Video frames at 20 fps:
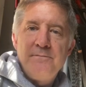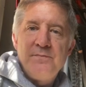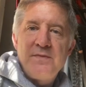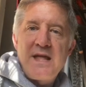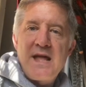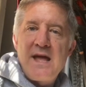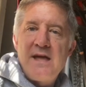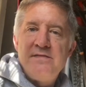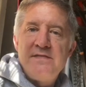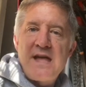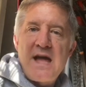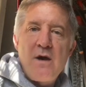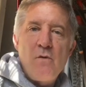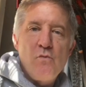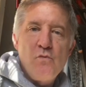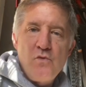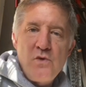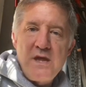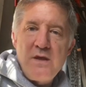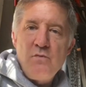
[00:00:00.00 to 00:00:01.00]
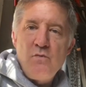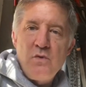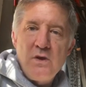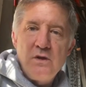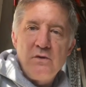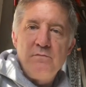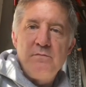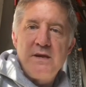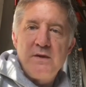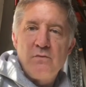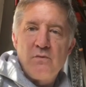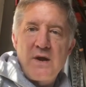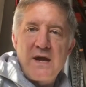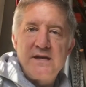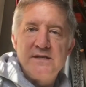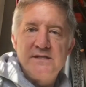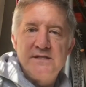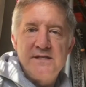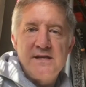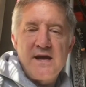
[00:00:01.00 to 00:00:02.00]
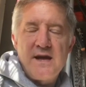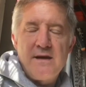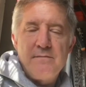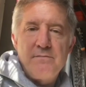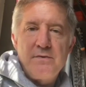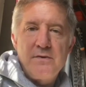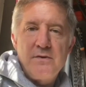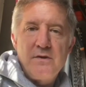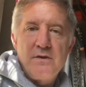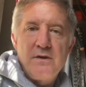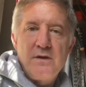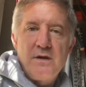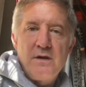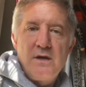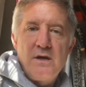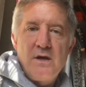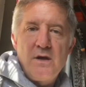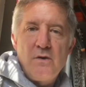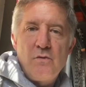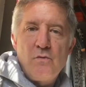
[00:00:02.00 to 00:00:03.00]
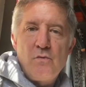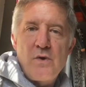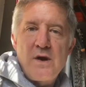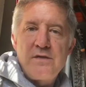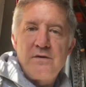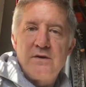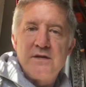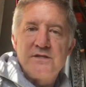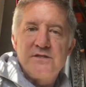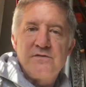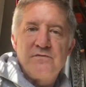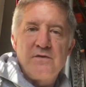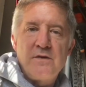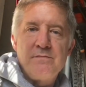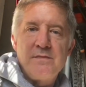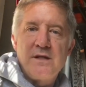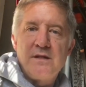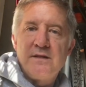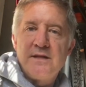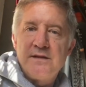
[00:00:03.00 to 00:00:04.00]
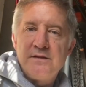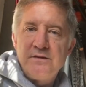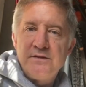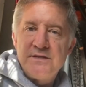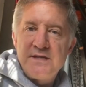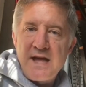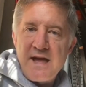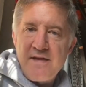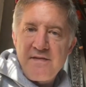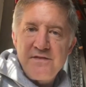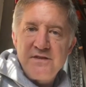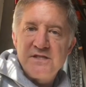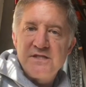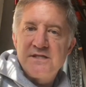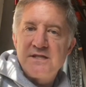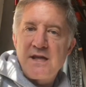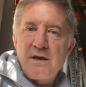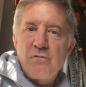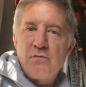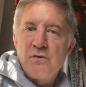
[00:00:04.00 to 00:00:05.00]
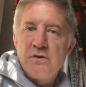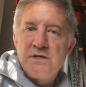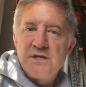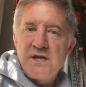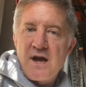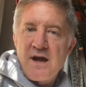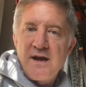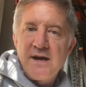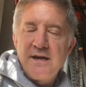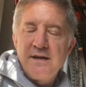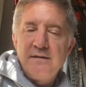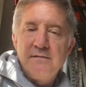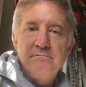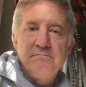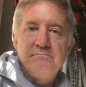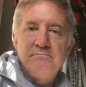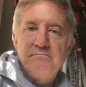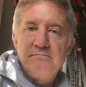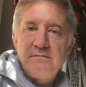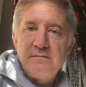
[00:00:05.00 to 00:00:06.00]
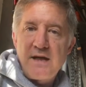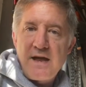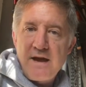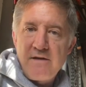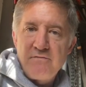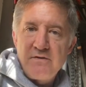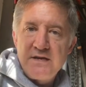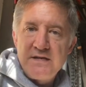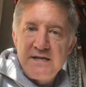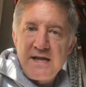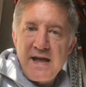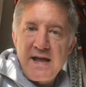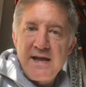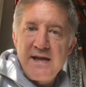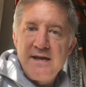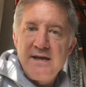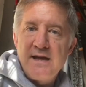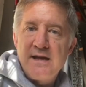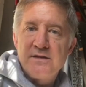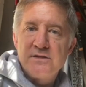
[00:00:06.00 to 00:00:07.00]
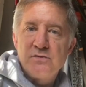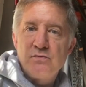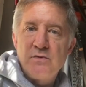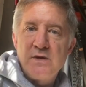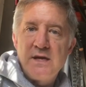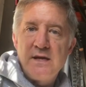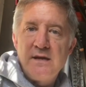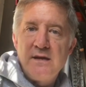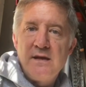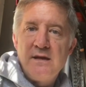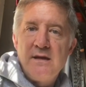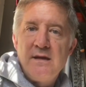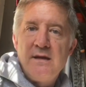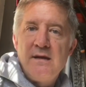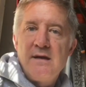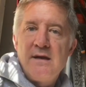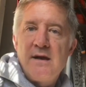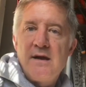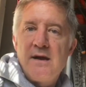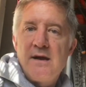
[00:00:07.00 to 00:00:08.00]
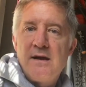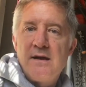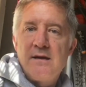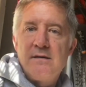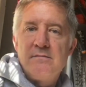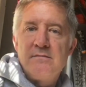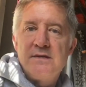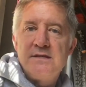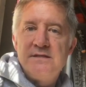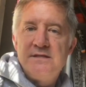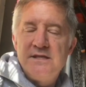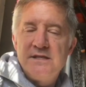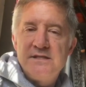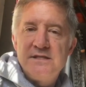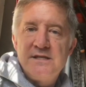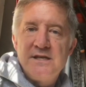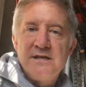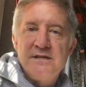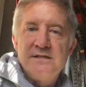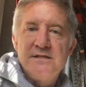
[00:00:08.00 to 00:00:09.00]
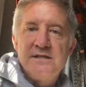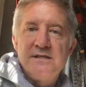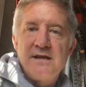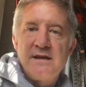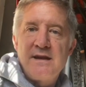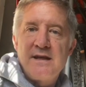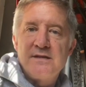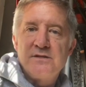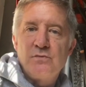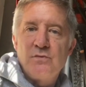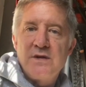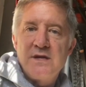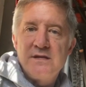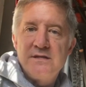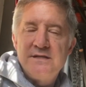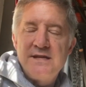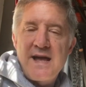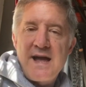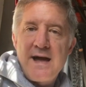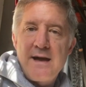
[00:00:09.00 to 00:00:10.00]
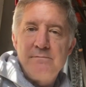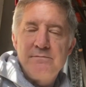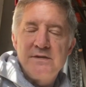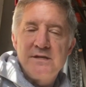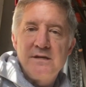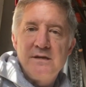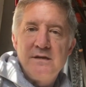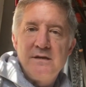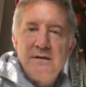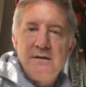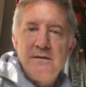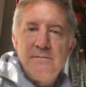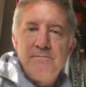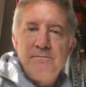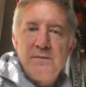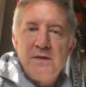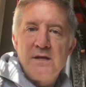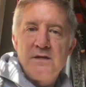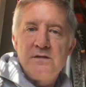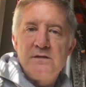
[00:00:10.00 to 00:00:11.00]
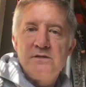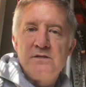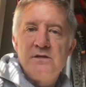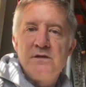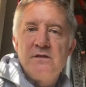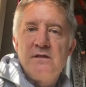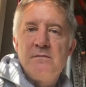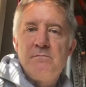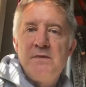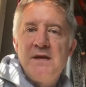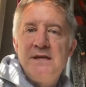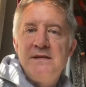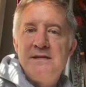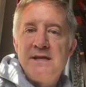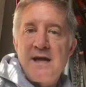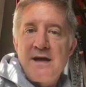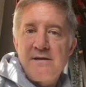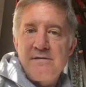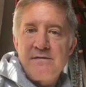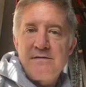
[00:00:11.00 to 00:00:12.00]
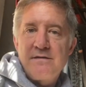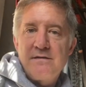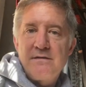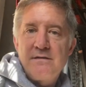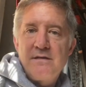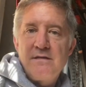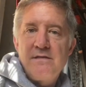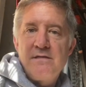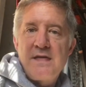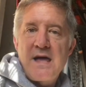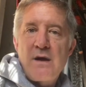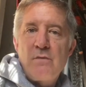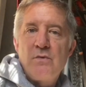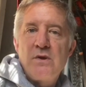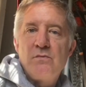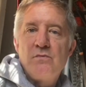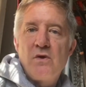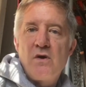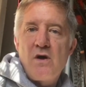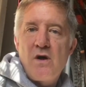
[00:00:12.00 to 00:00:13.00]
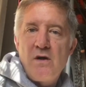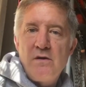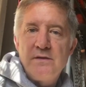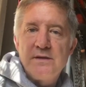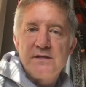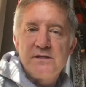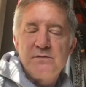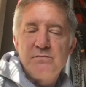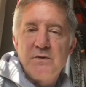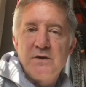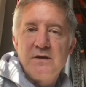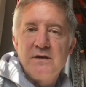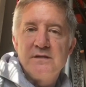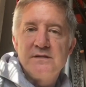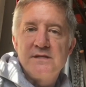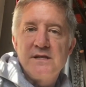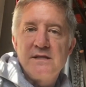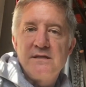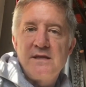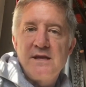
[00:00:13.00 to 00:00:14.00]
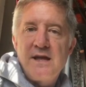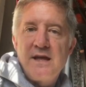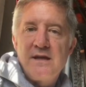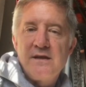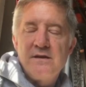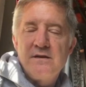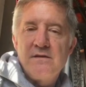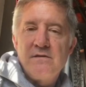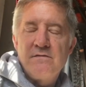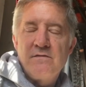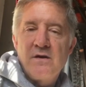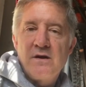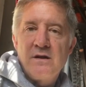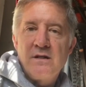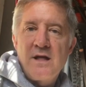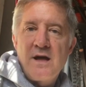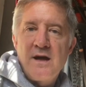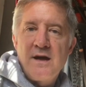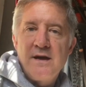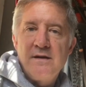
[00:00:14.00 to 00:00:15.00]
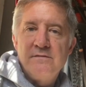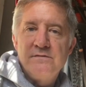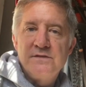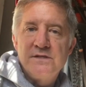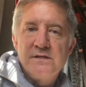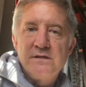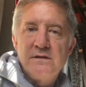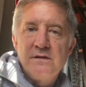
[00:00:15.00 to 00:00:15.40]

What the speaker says: and that we will be raised up, whether it's from the little deaths that we're dying every day as we distance and as we adapt, to the big death that we will all experience at the end of our lives.